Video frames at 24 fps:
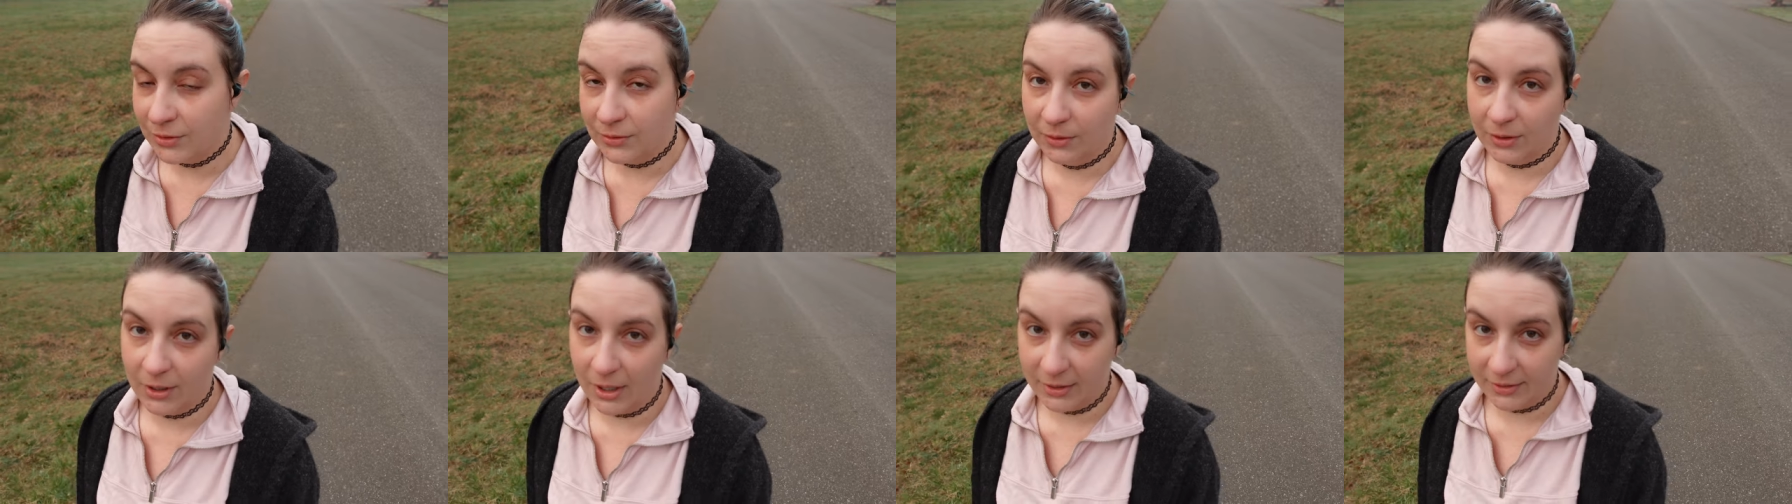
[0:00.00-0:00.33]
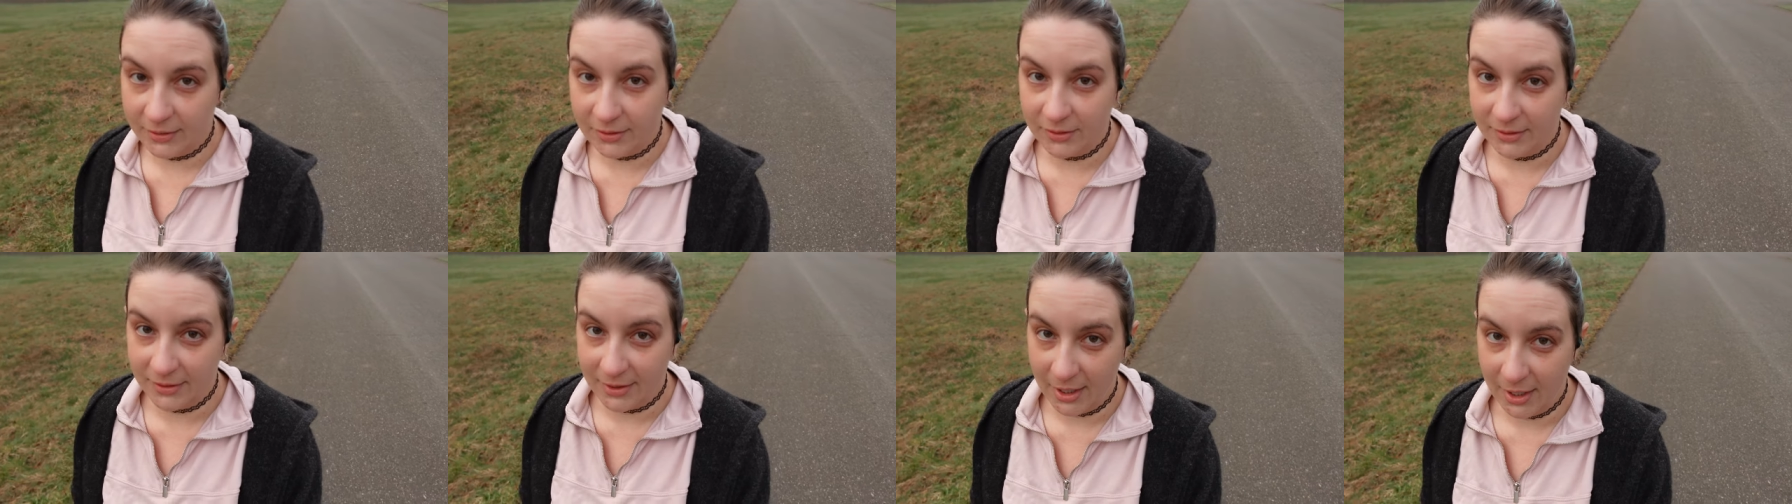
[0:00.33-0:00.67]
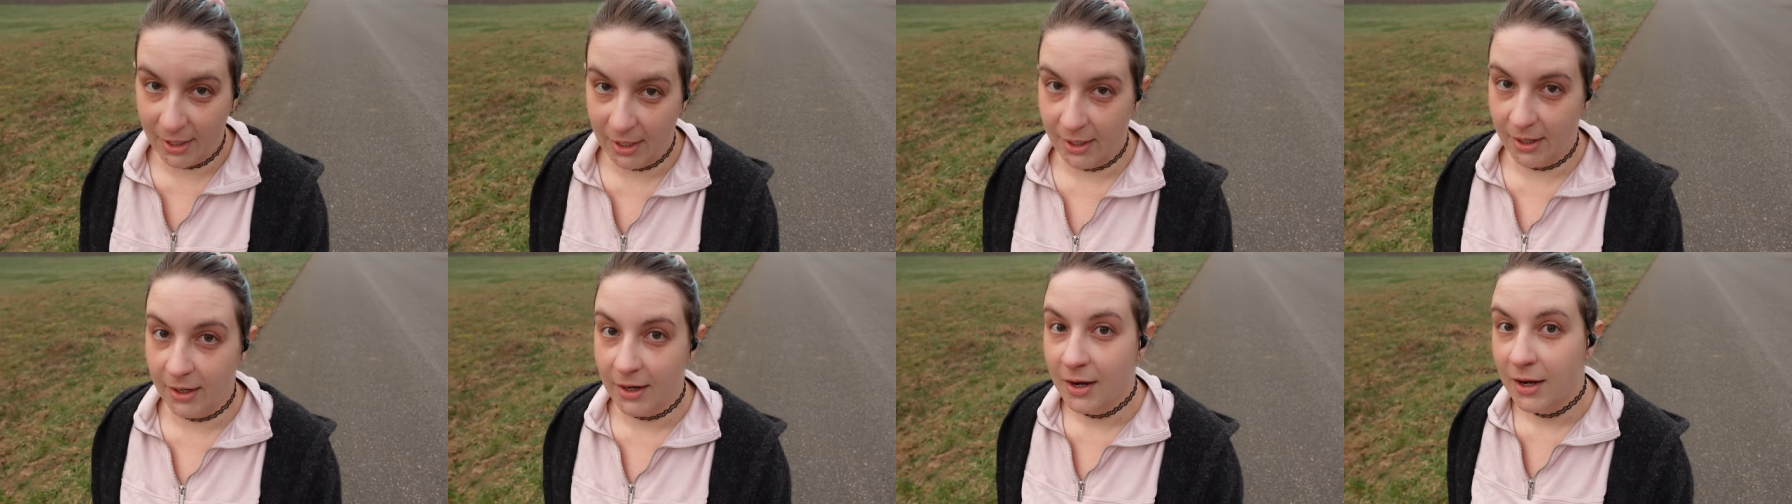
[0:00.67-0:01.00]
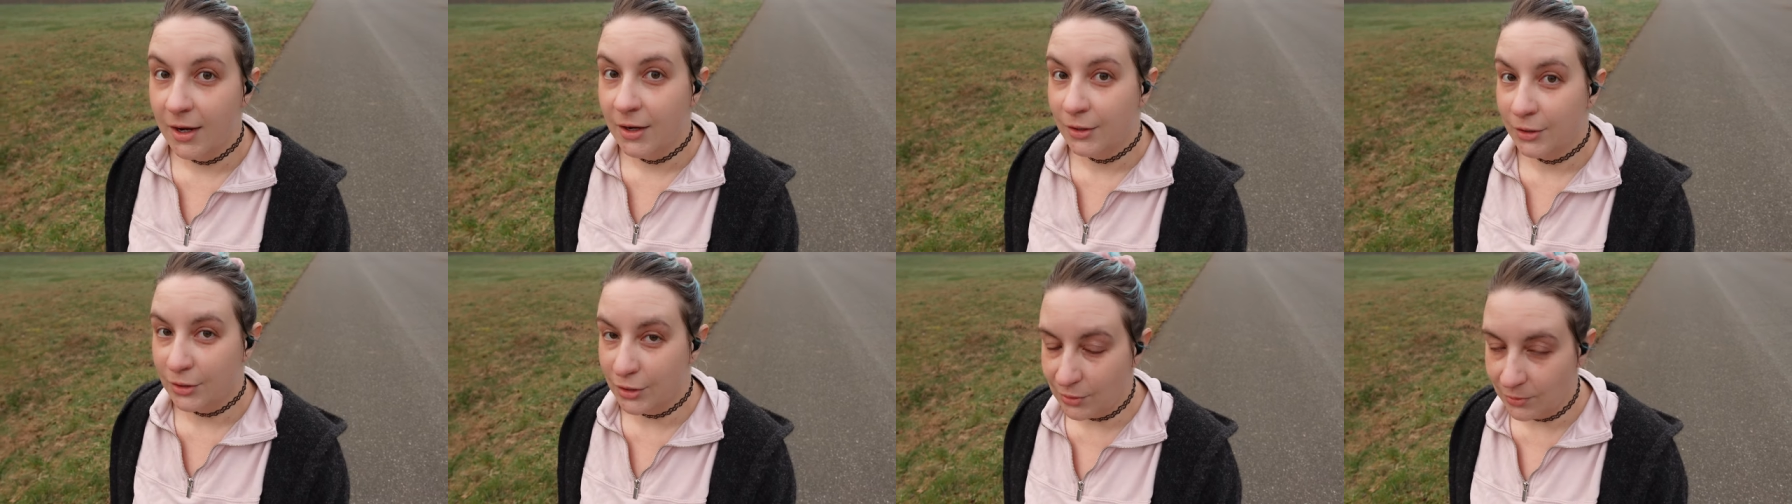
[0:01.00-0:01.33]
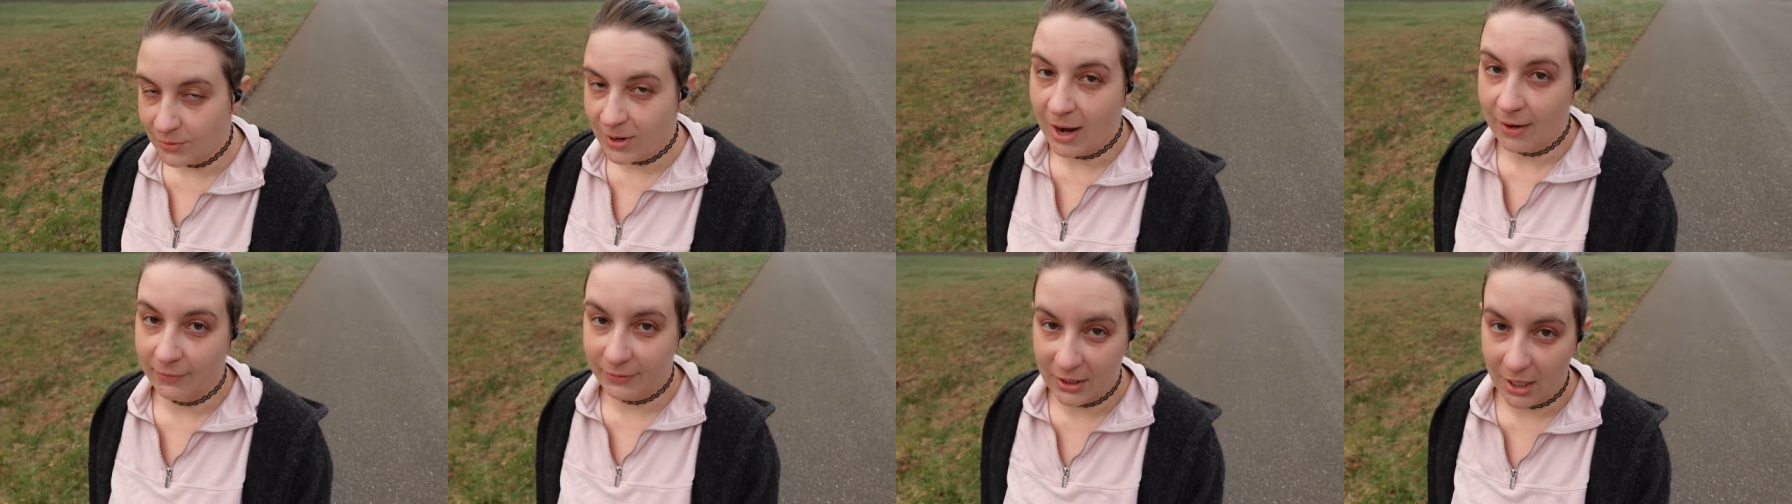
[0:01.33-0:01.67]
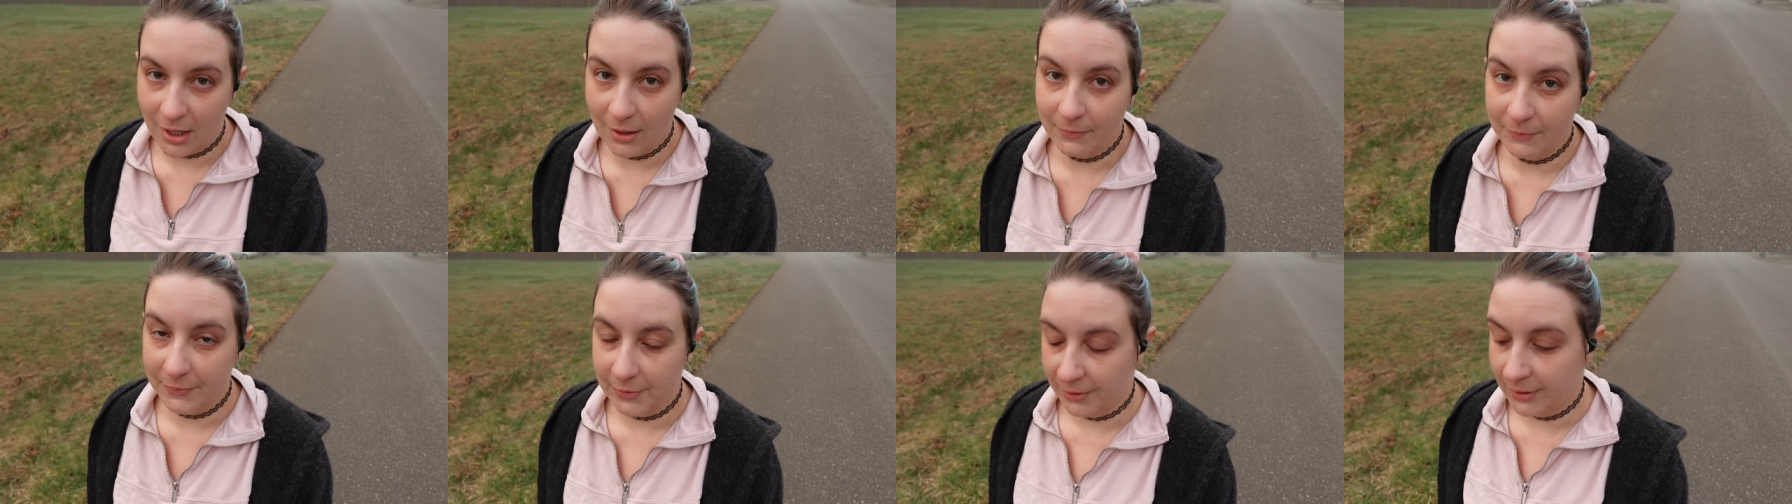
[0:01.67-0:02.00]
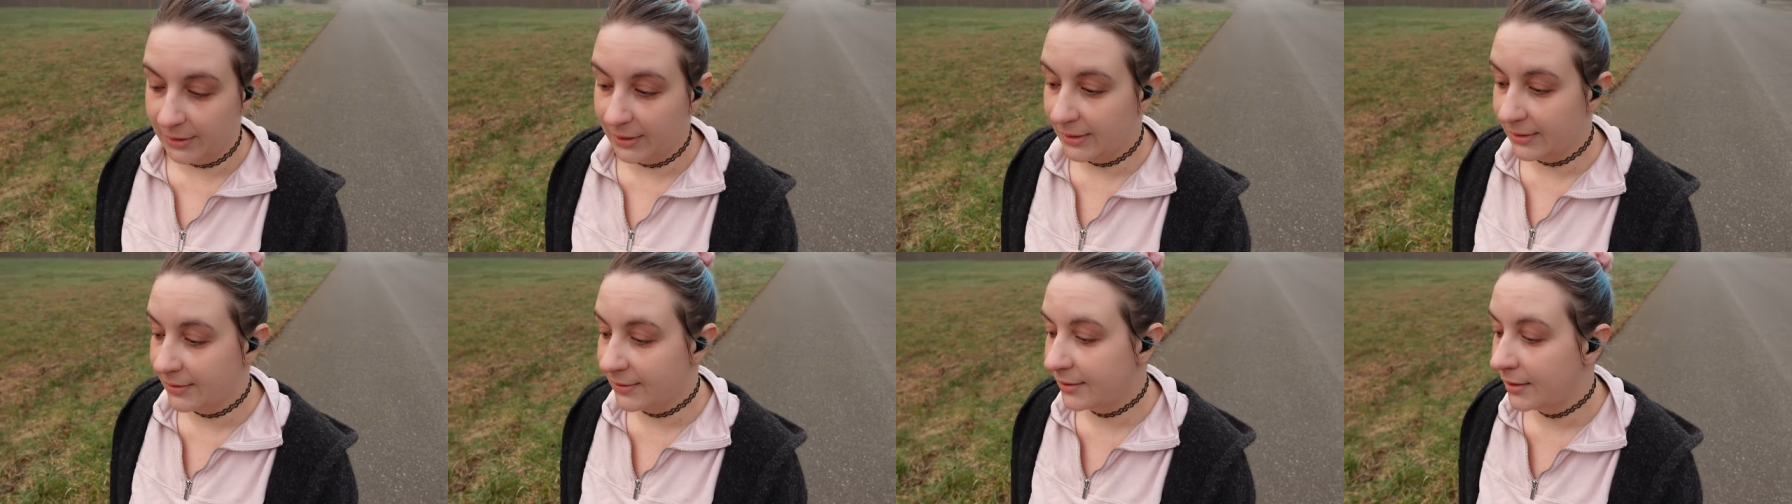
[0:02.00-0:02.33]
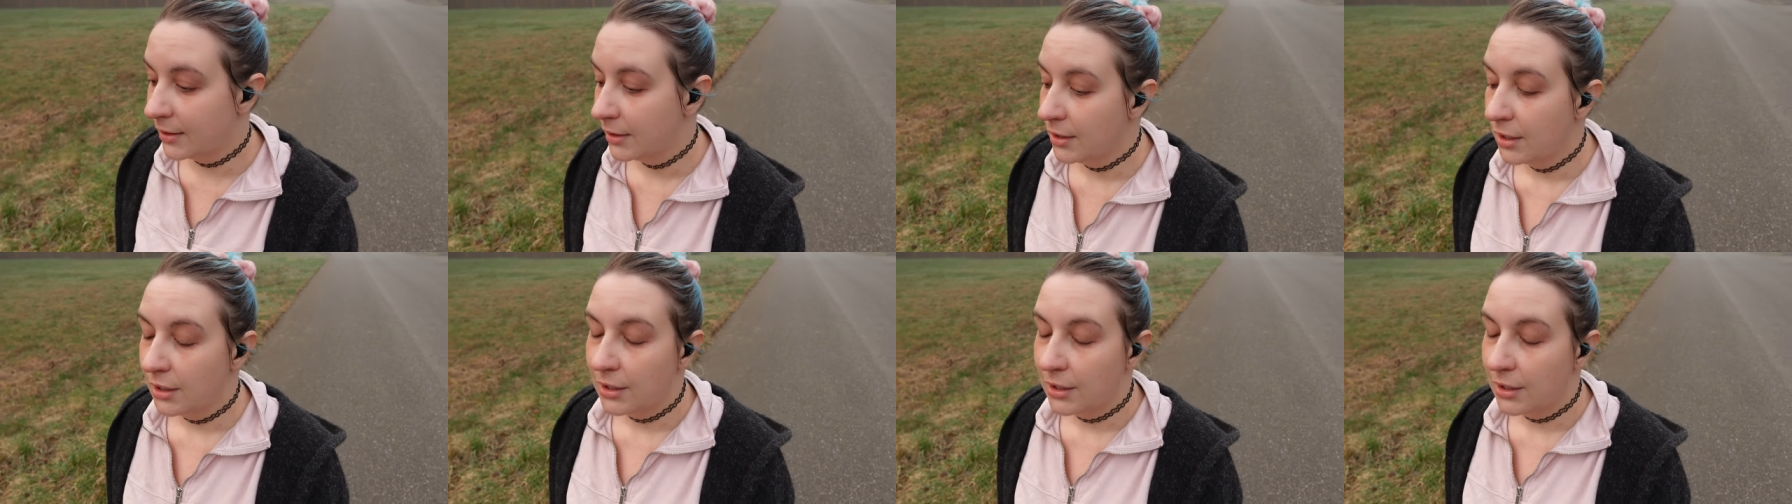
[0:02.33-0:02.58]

You guys are saying you have time for this.